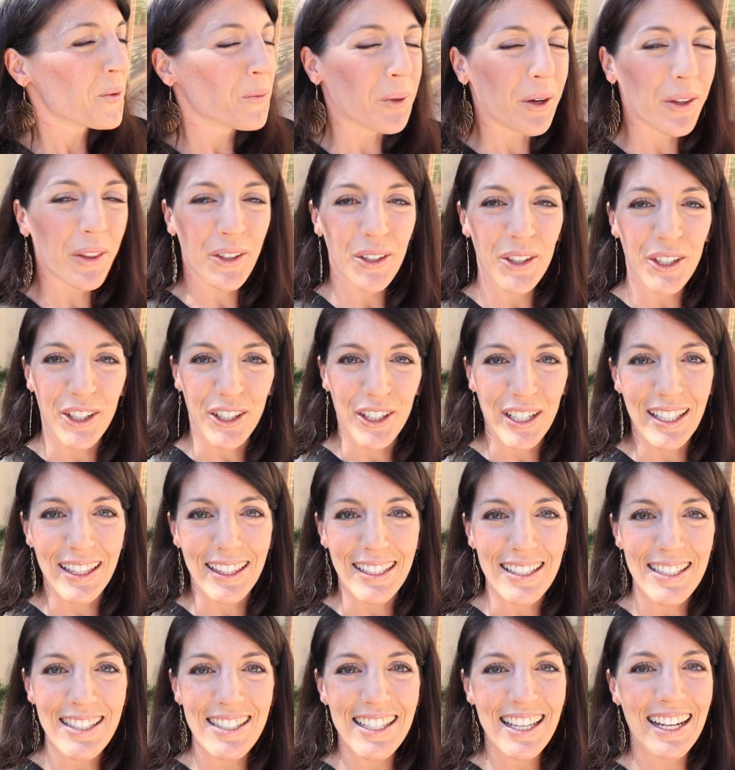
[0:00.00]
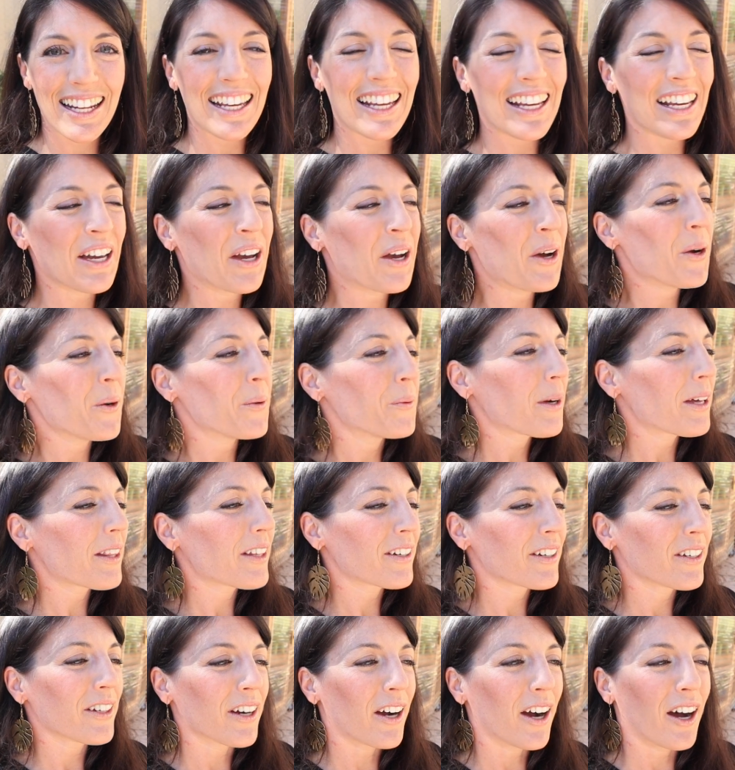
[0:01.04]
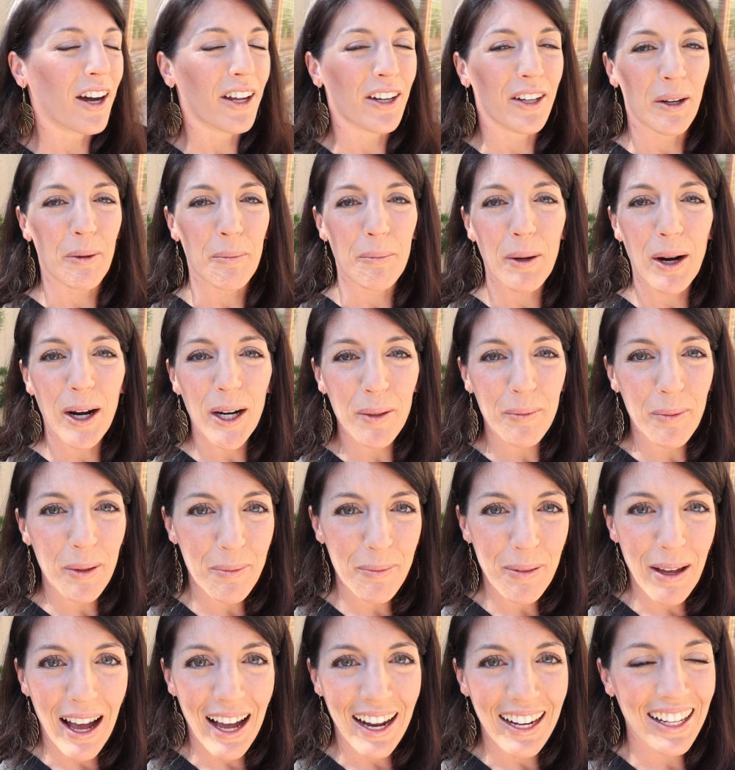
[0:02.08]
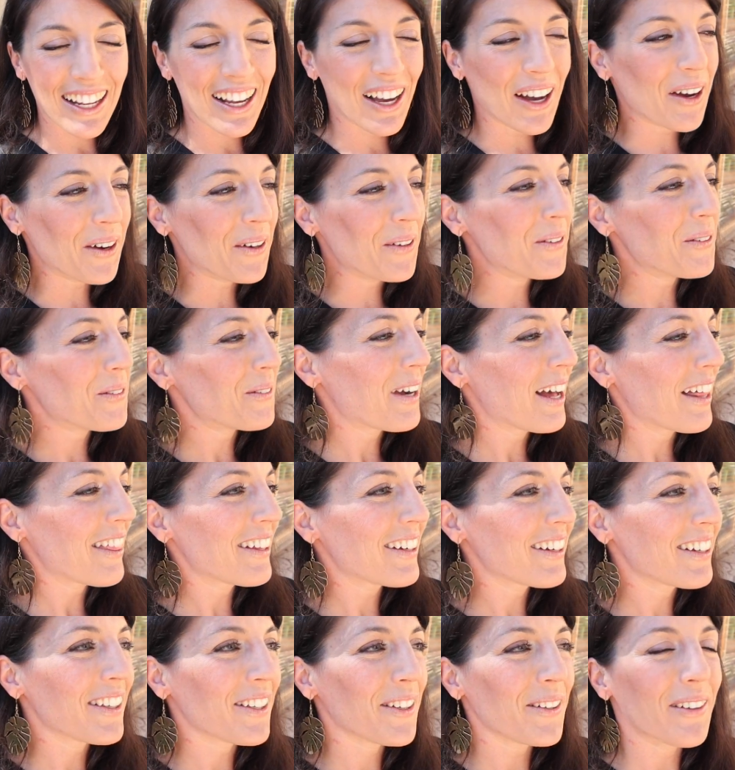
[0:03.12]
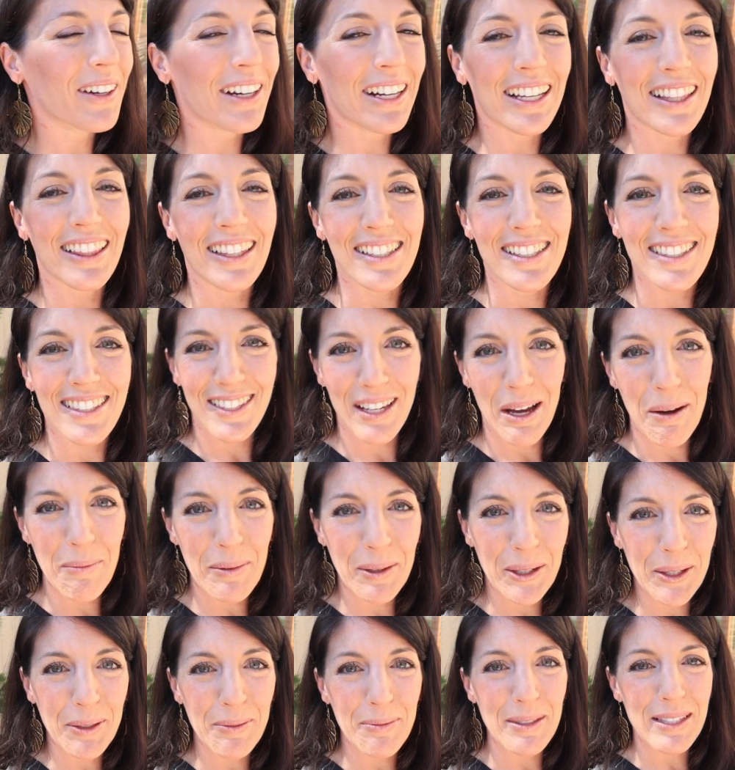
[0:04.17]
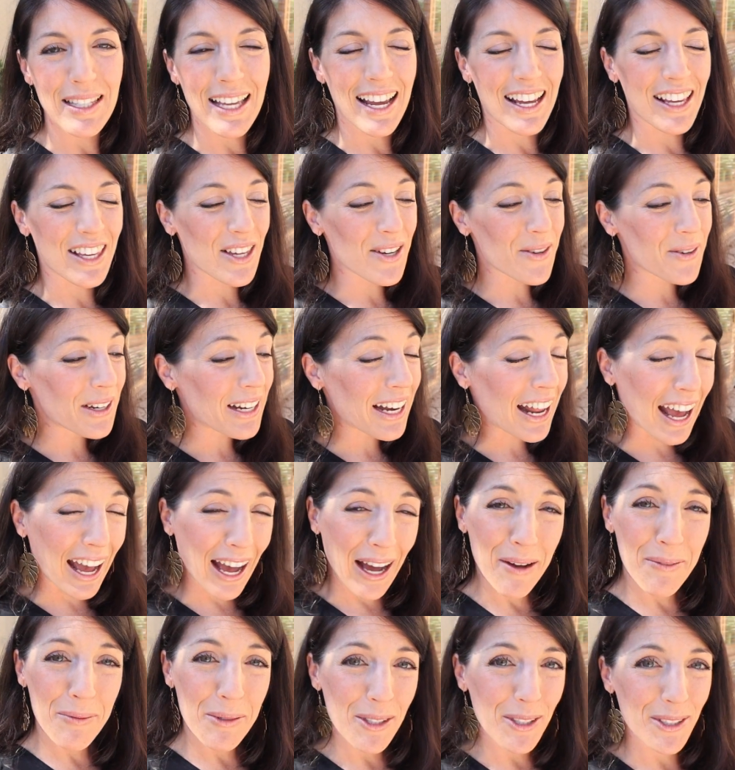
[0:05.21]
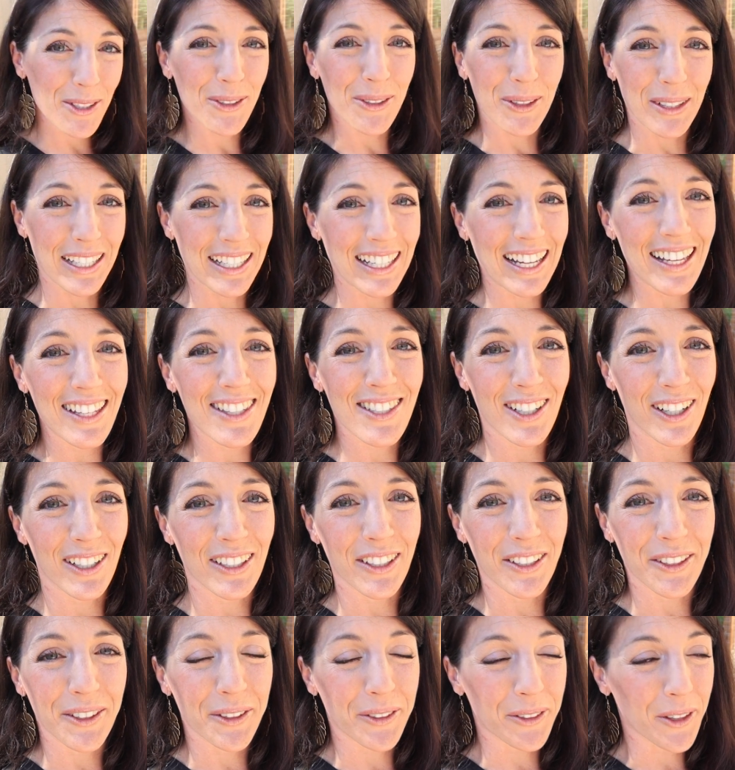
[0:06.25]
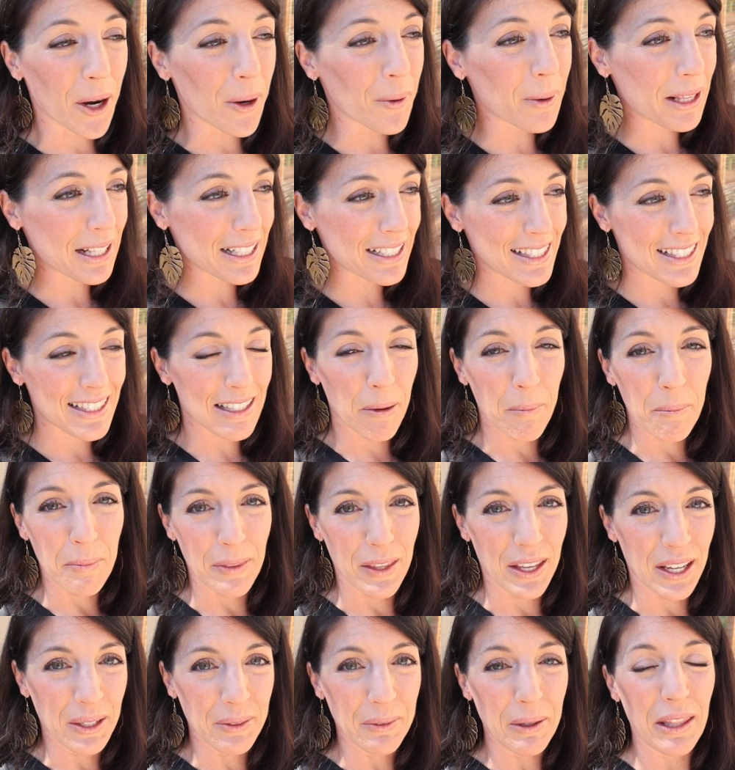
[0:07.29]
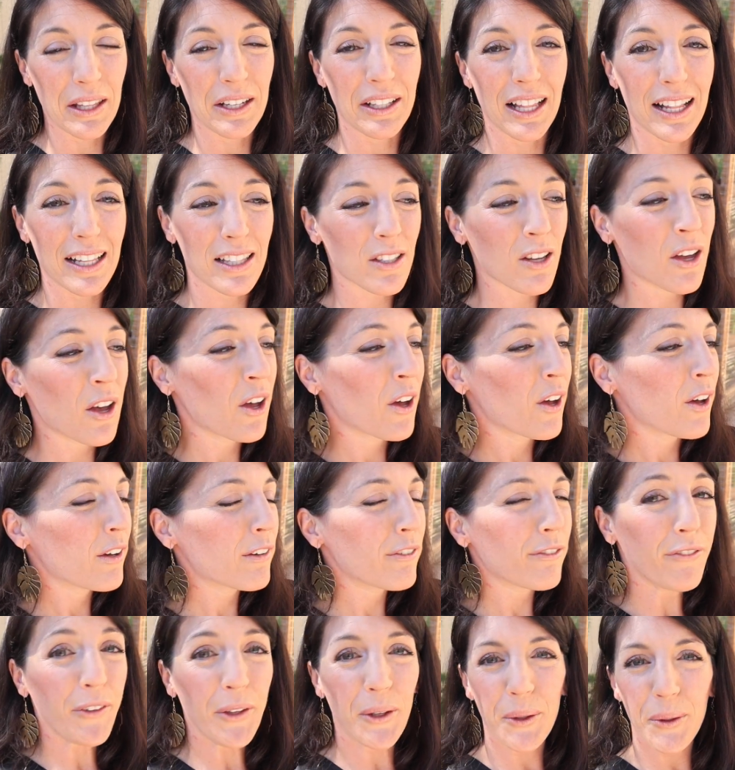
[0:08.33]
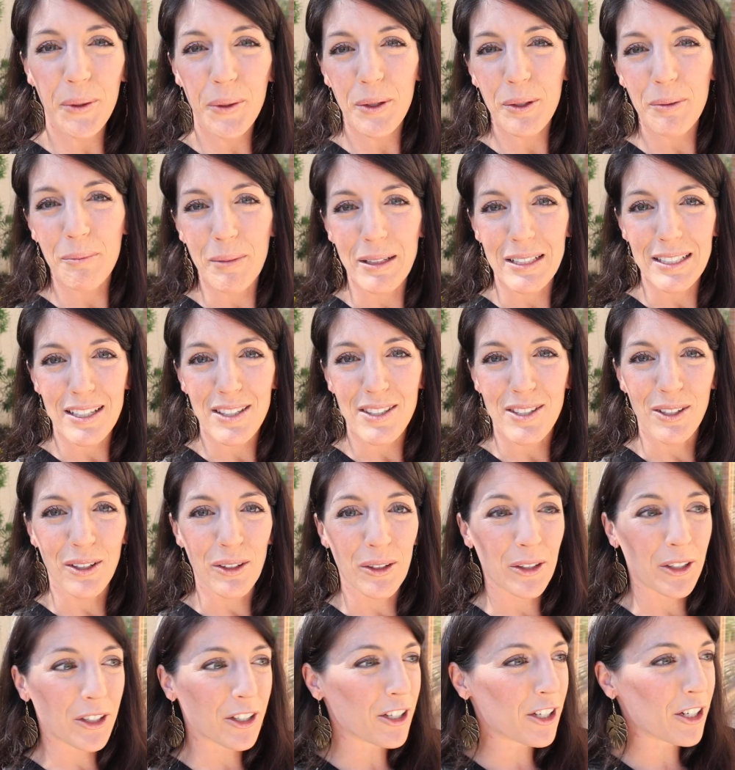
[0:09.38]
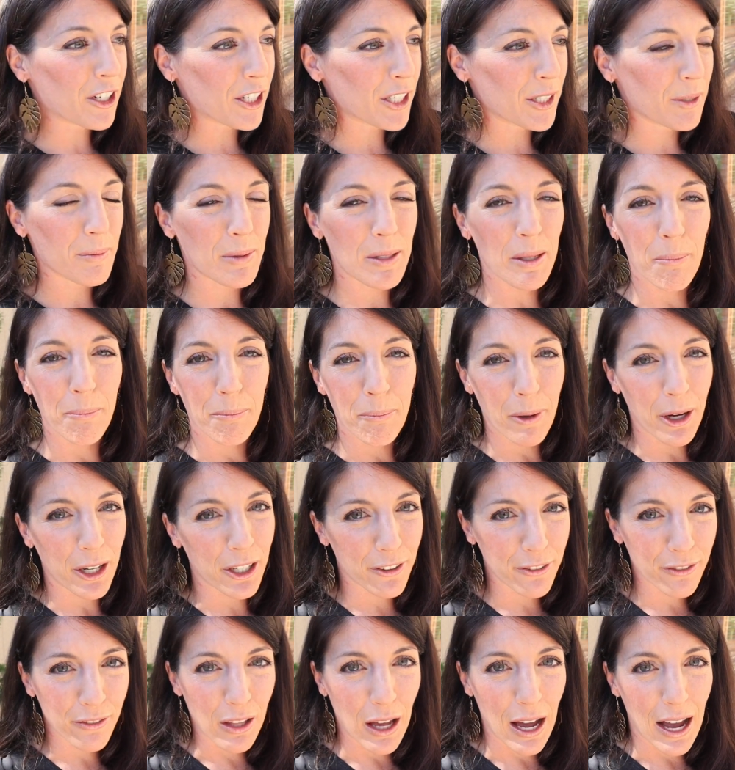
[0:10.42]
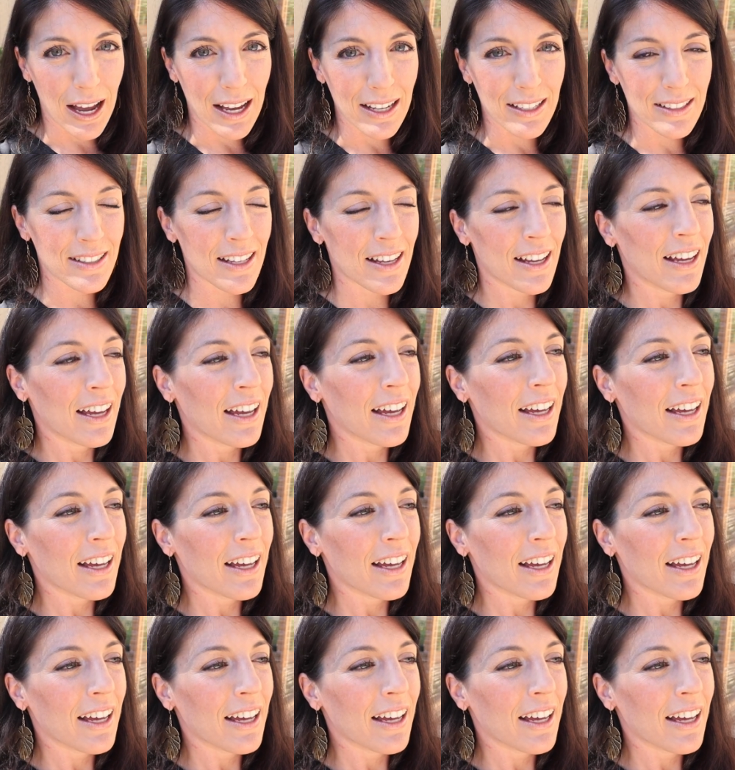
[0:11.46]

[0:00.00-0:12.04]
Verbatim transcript: Whether you're in the city, whether you're on an apartment patio, whether you are in the suburbs, like, you can absolutely get started growing something, whether that's food, medicinal herbs, butterflies.